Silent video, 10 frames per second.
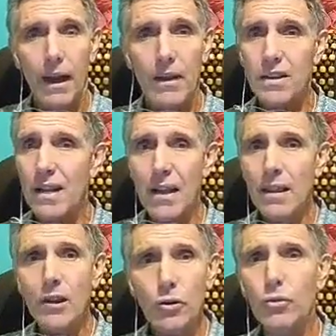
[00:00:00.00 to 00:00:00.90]
Has
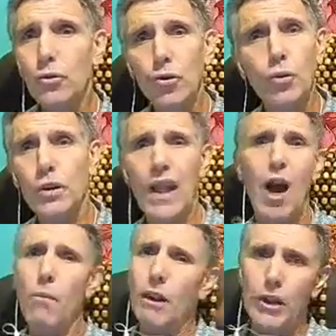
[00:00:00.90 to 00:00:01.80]
nothing to do with
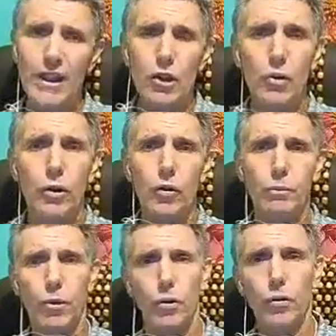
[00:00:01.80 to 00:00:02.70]
how much insulin
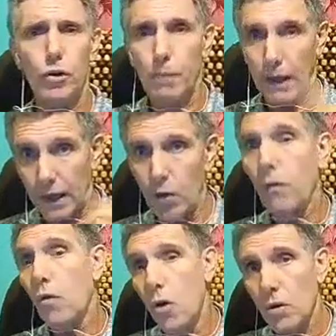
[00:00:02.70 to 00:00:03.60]
you produce. But then,
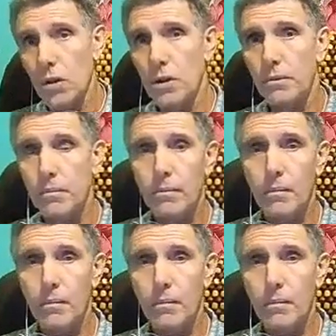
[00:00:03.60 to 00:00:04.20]
of course,